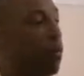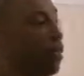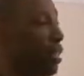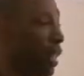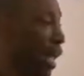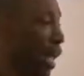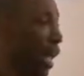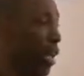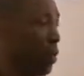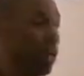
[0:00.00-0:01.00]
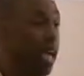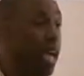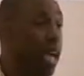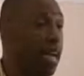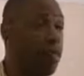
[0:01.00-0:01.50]
But then I like what they
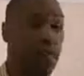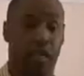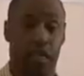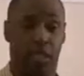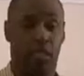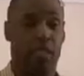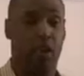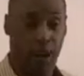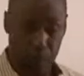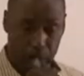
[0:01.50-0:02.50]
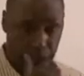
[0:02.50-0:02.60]
have that started